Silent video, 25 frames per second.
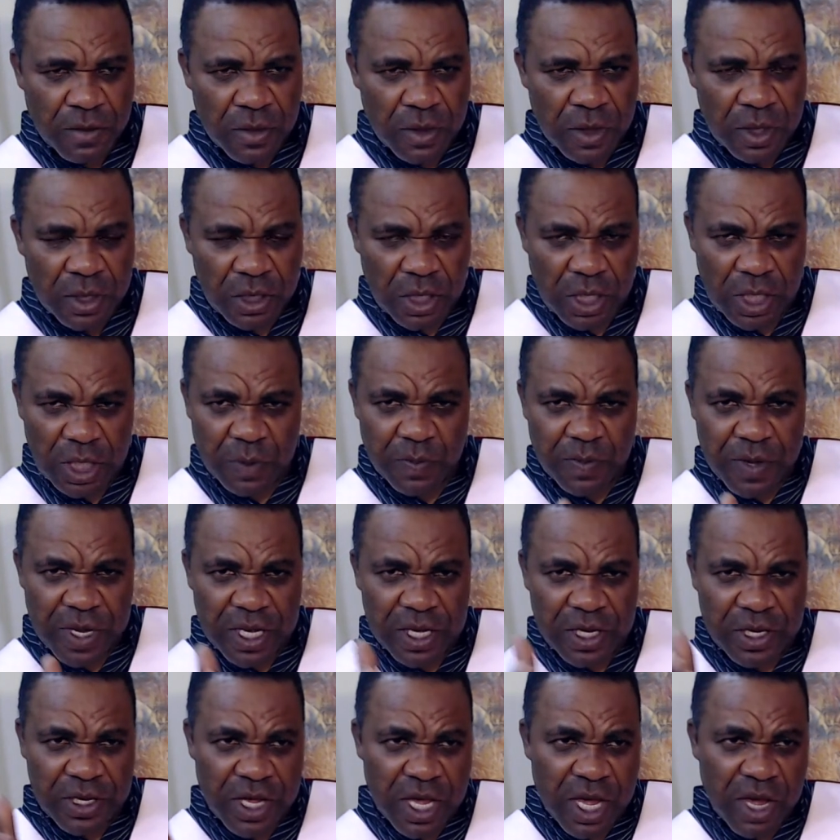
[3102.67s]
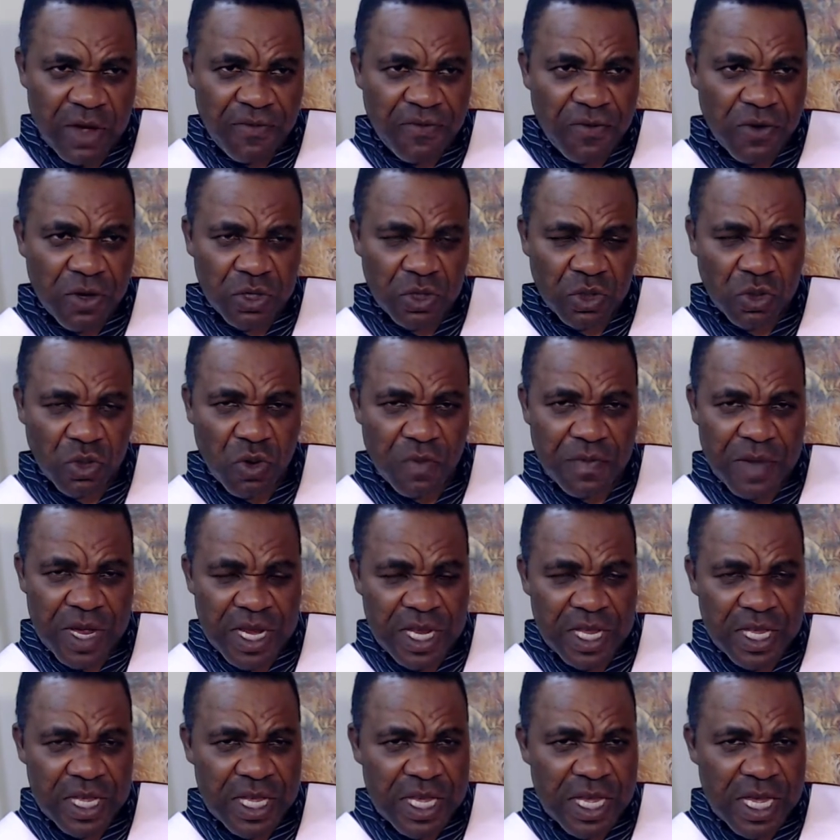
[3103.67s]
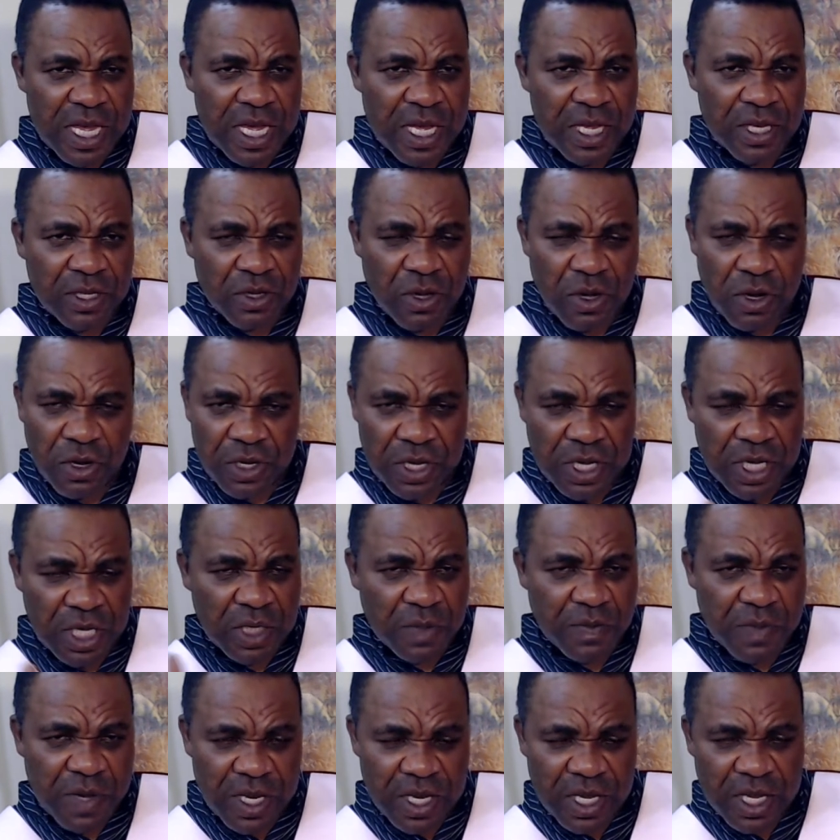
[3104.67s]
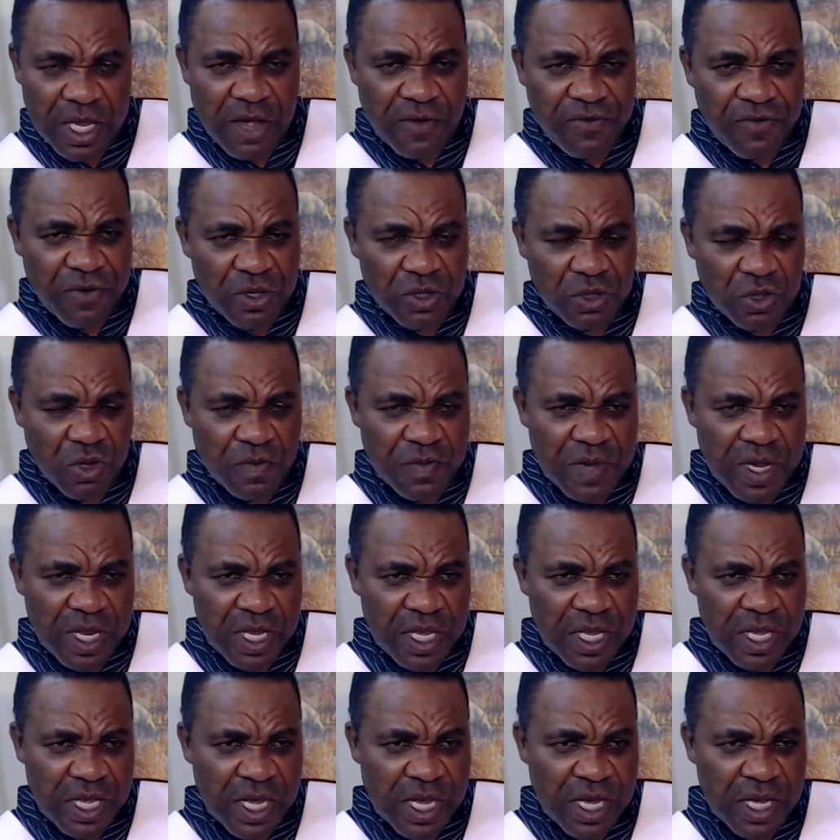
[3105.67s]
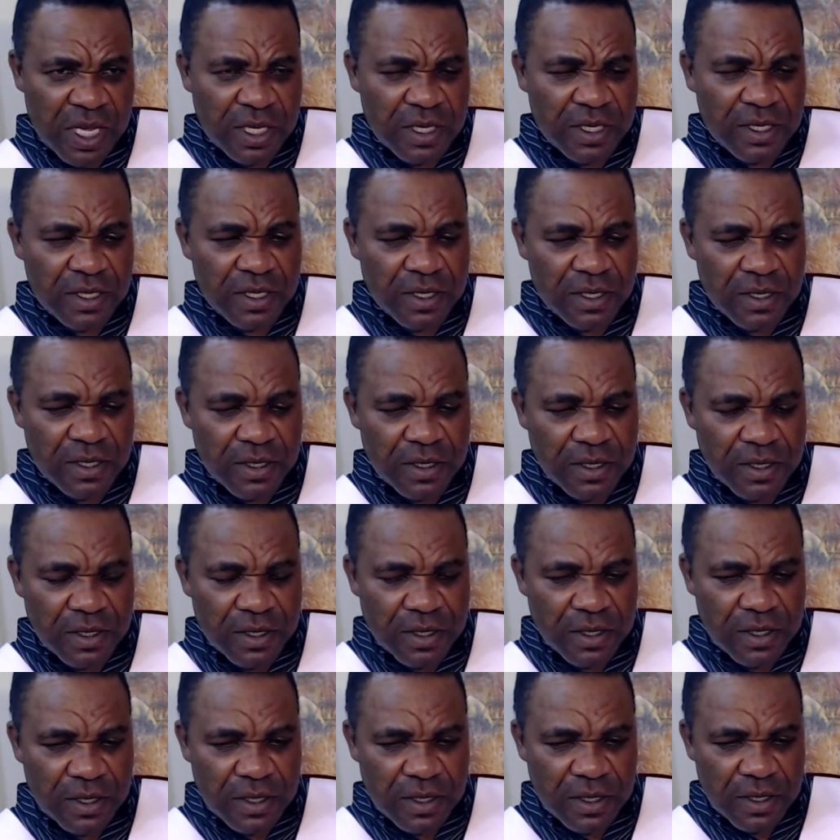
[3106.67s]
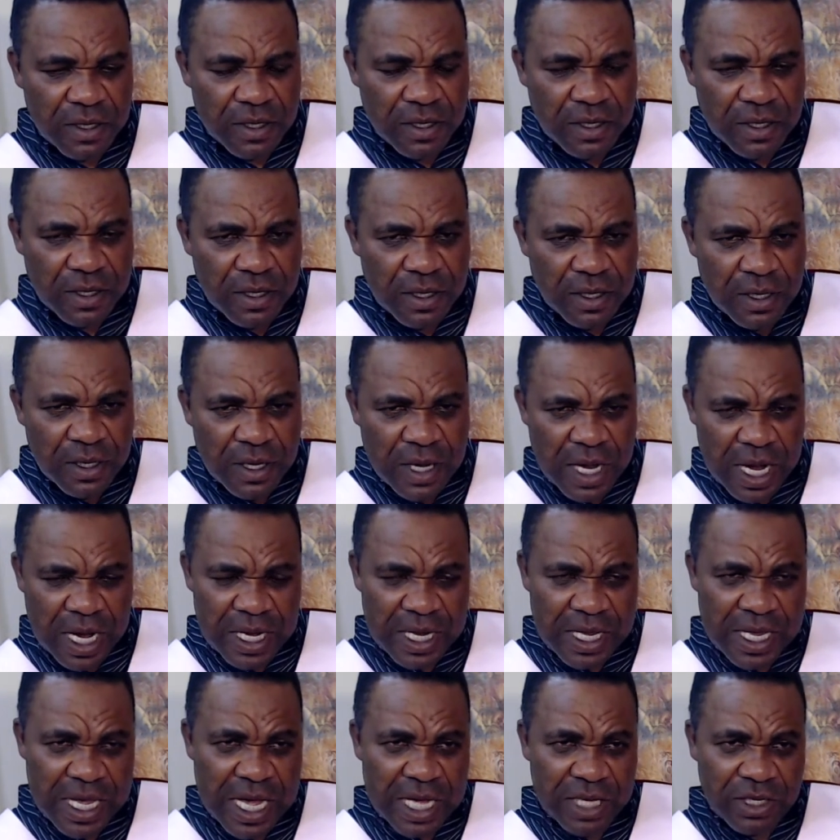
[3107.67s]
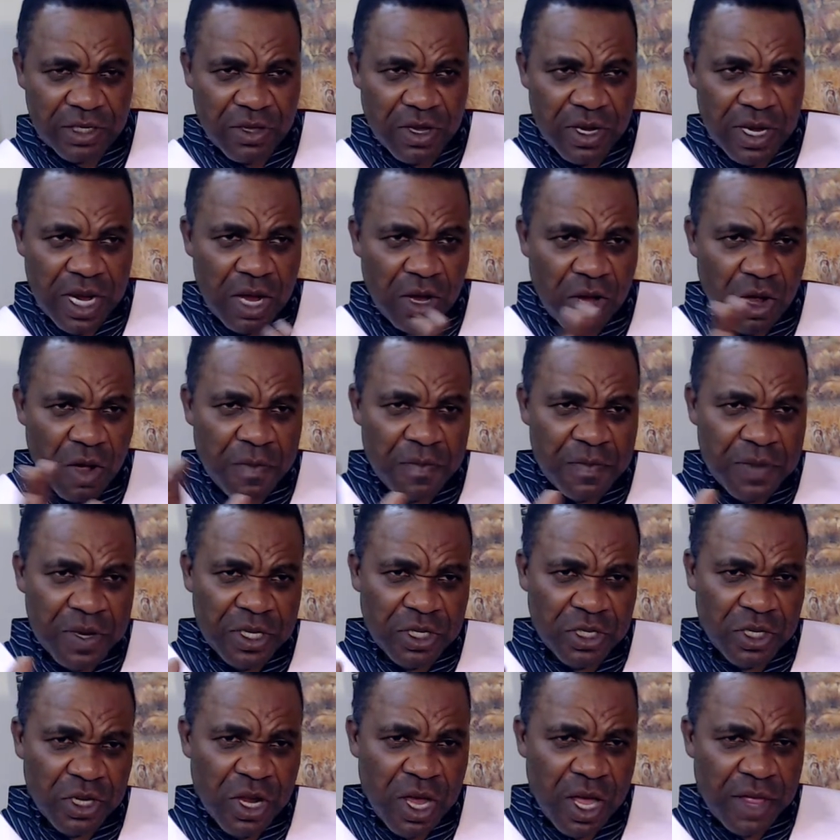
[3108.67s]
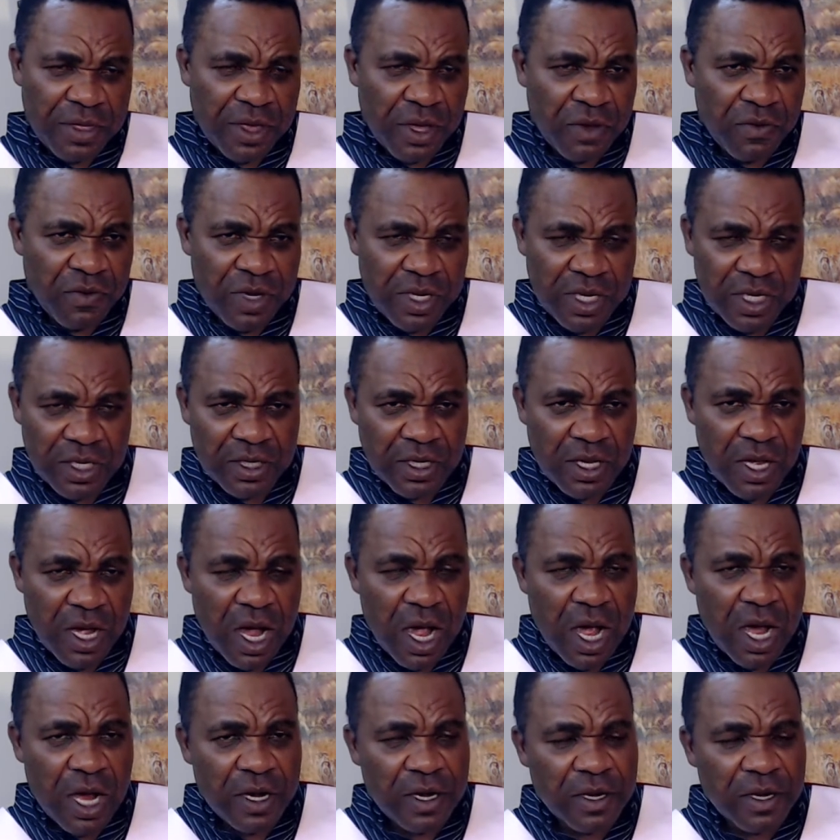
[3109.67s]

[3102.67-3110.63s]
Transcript: She's been here for so many years, or he's been here for so many years. And he has not accomplished nothing with his God.